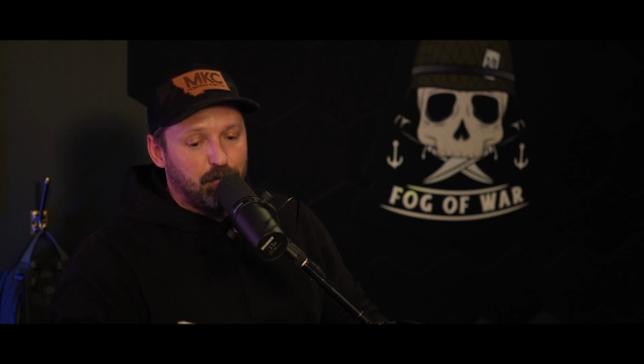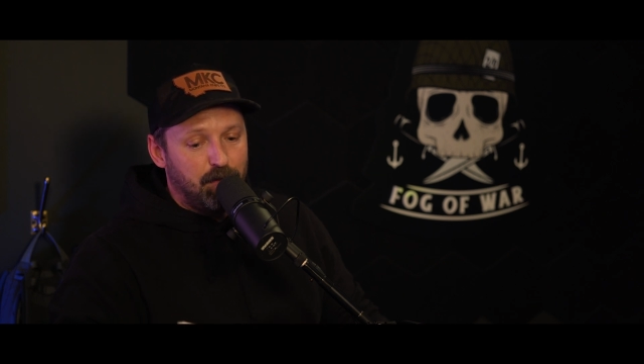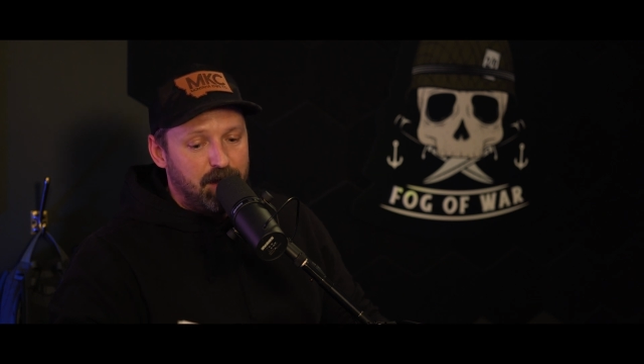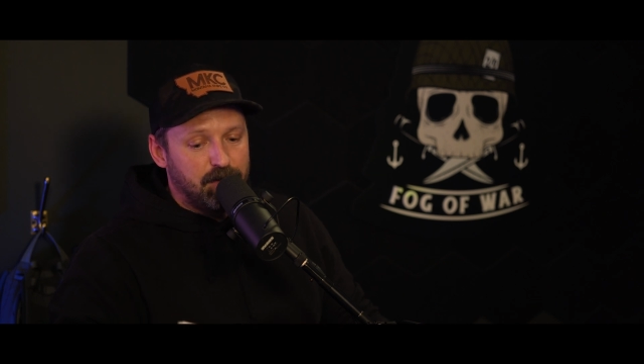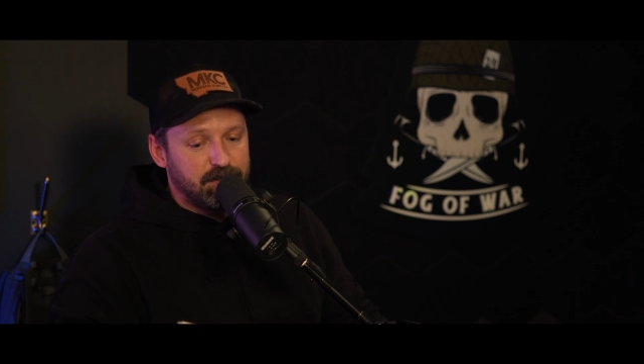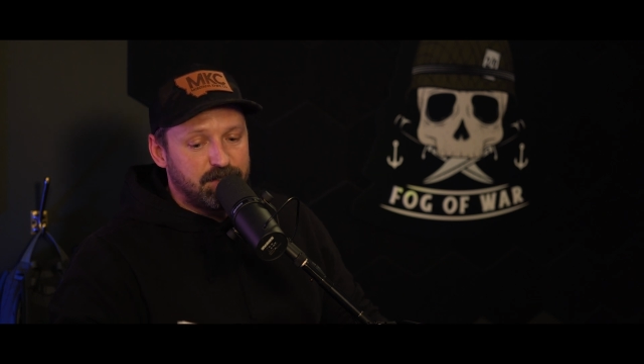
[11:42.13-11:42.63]
the
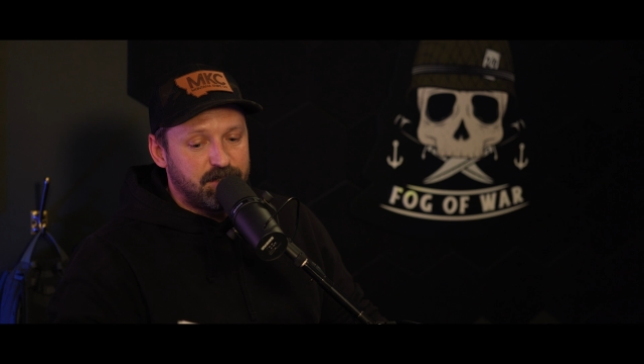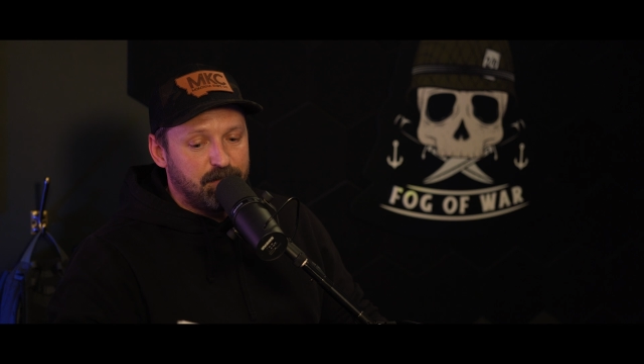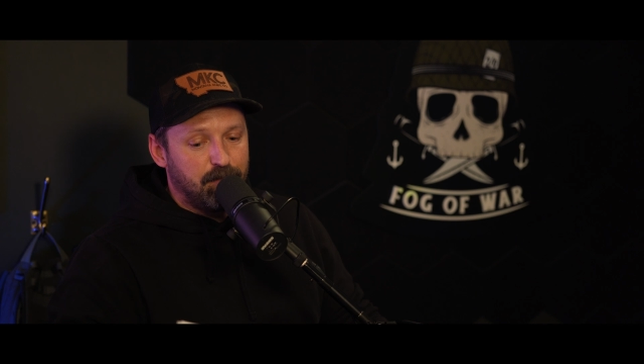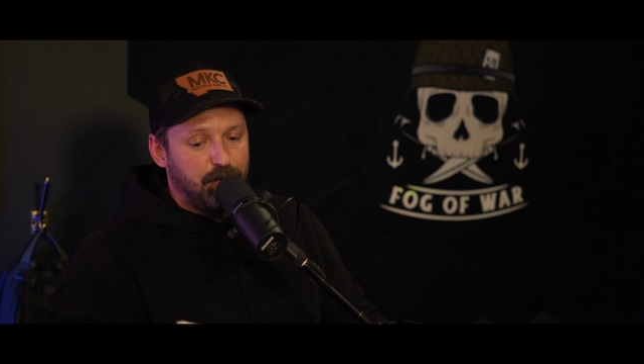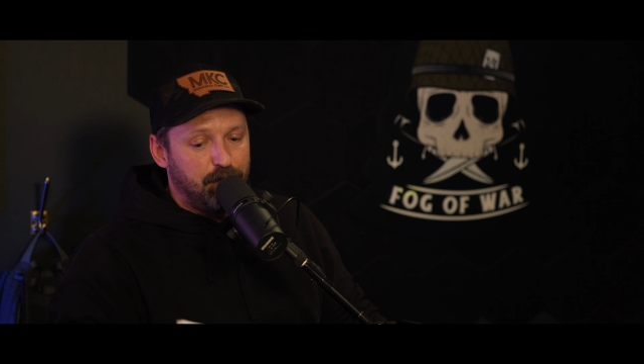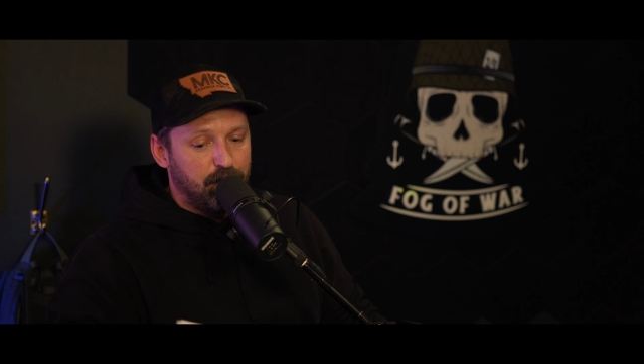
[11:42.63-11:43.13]
Raiders
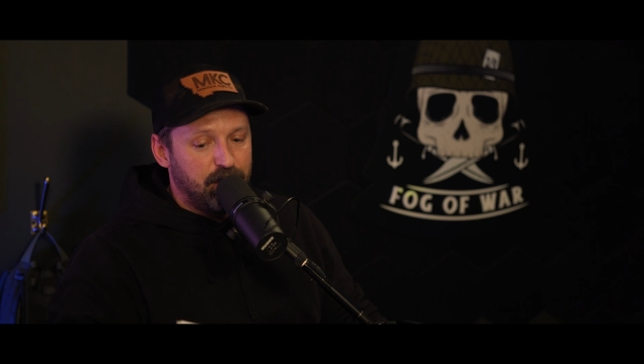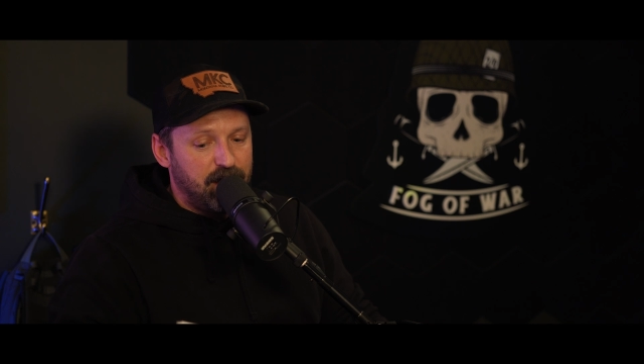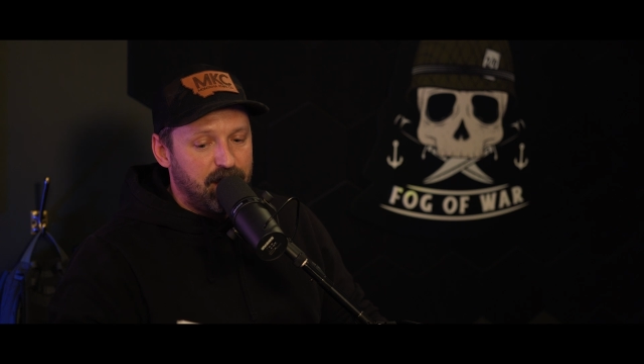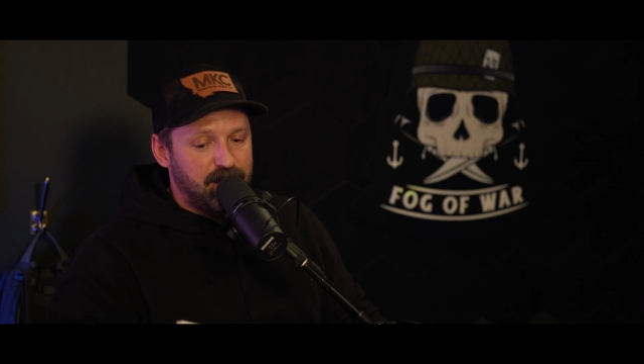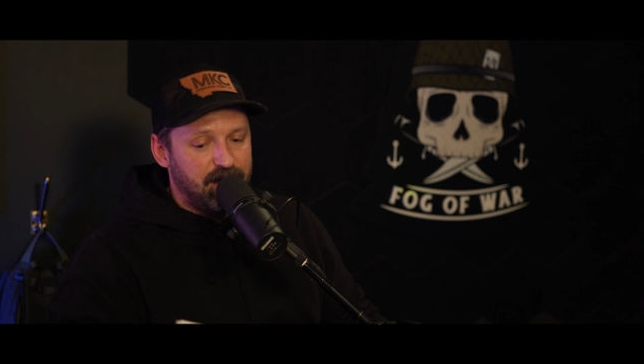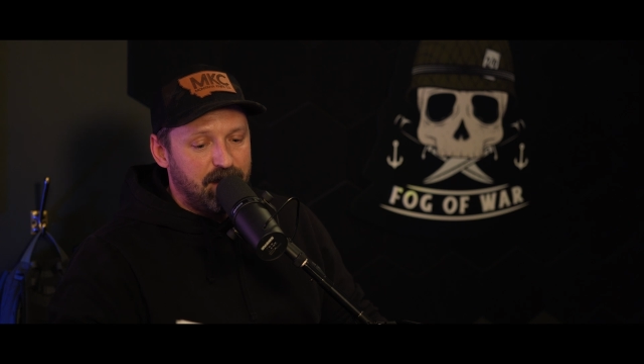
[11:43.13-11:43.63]
suffered
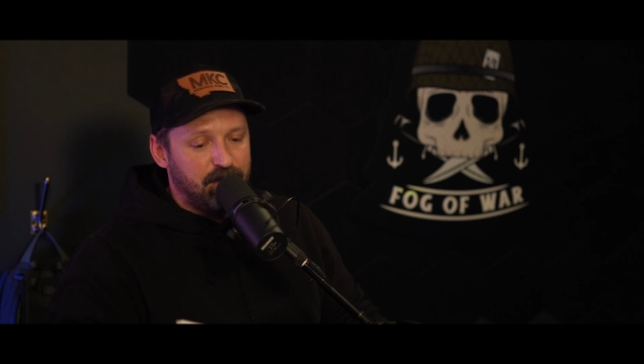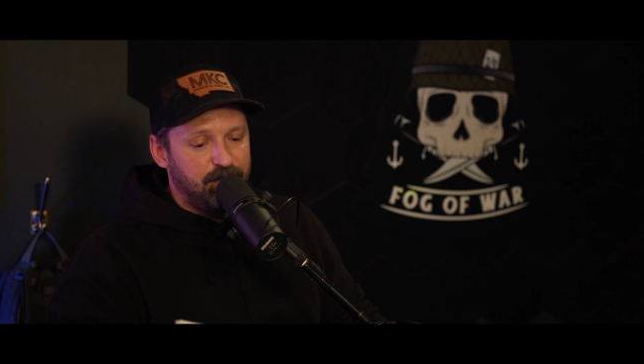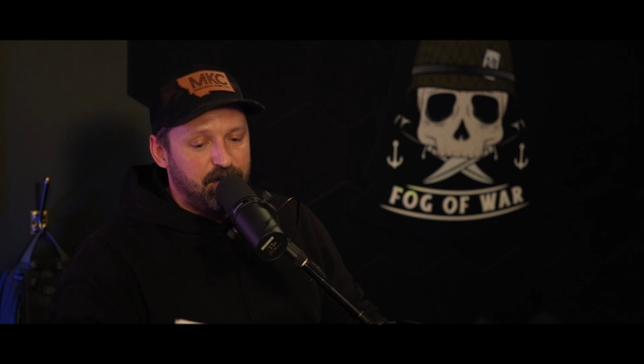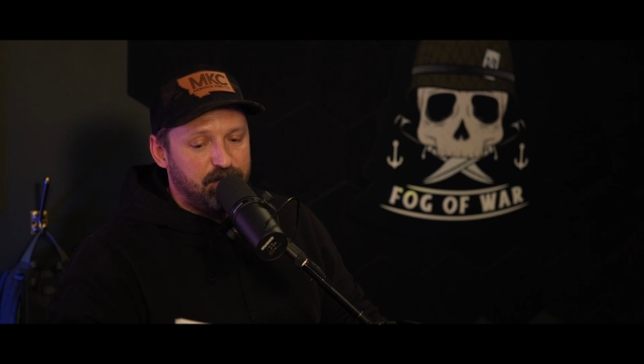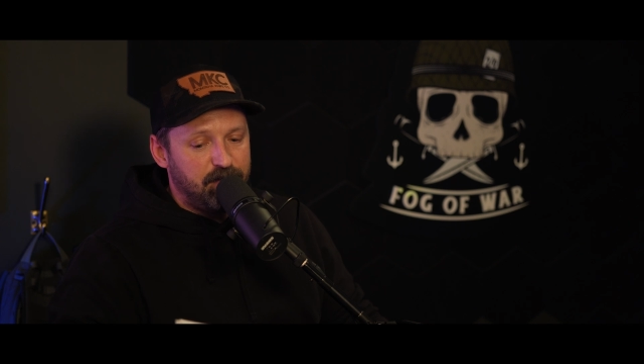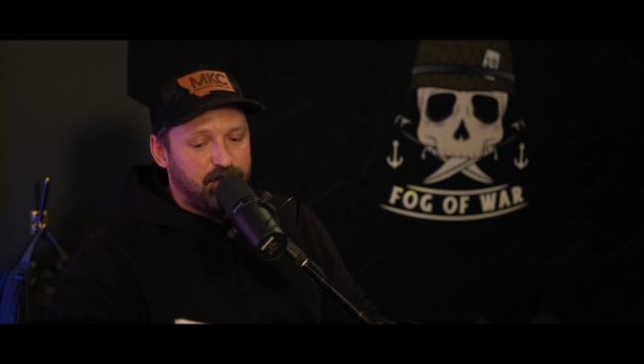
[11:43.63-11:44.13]
38 dead
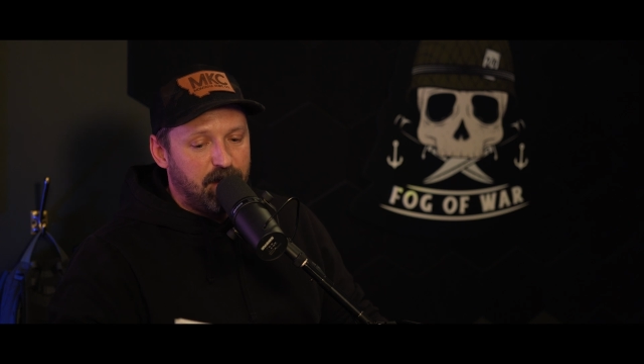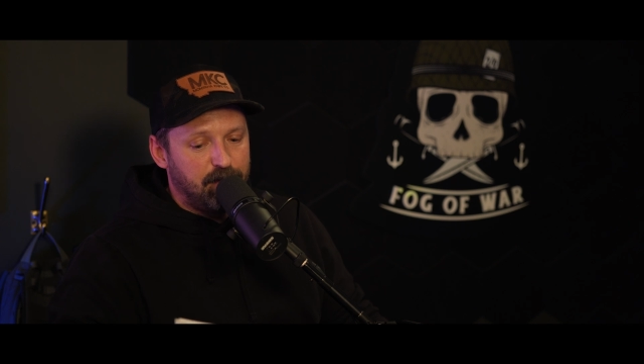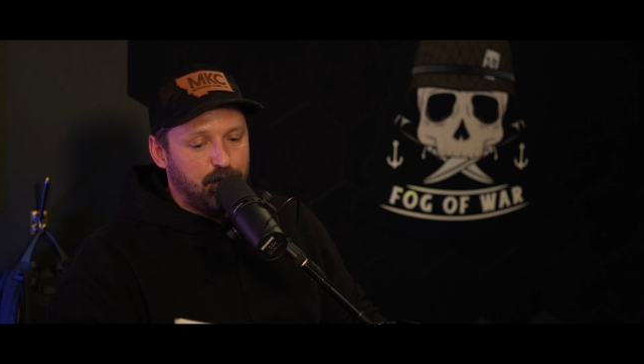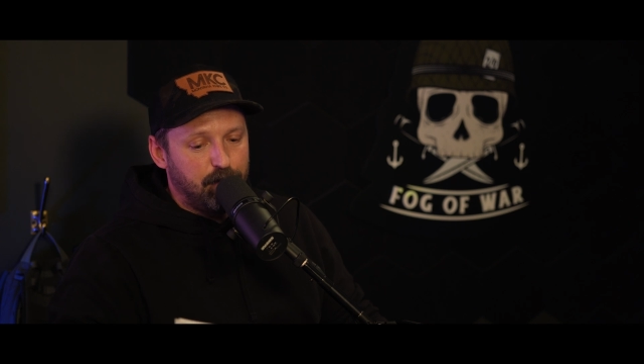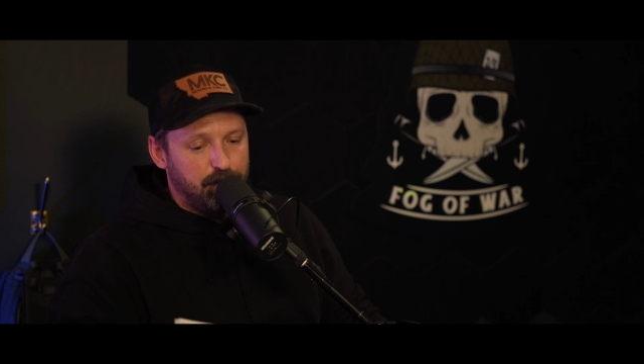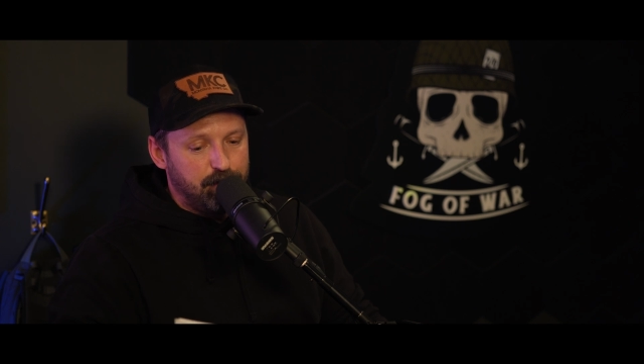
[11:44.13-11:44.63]
and
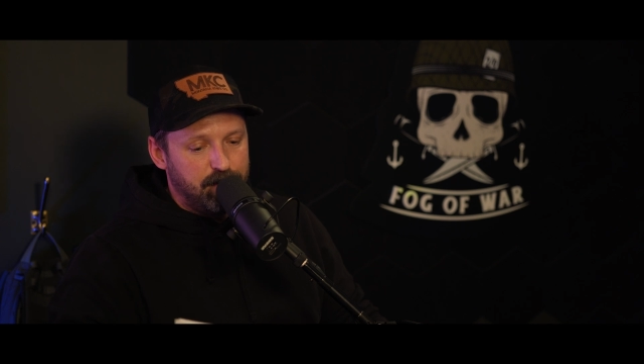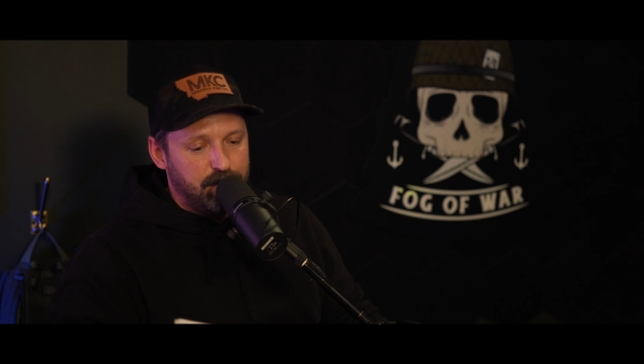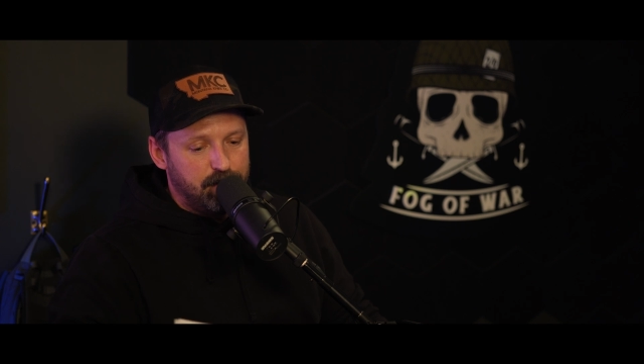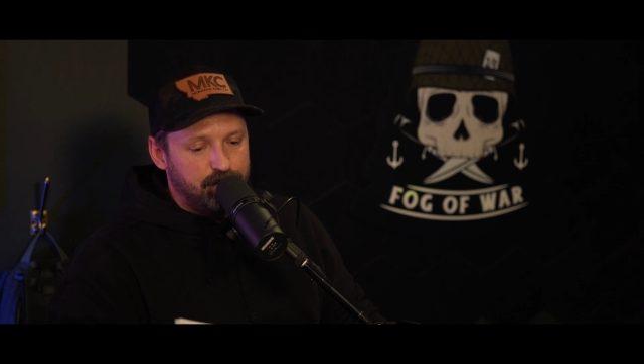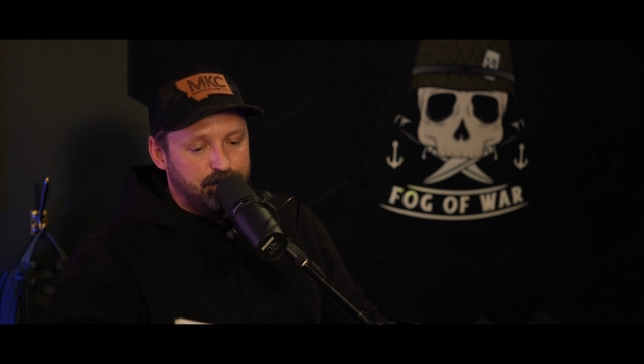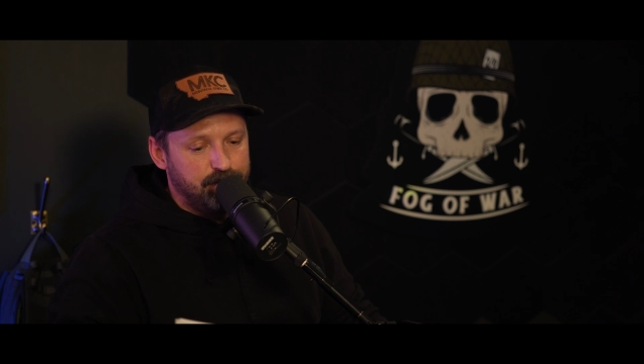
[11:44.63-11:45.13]
55 wounded.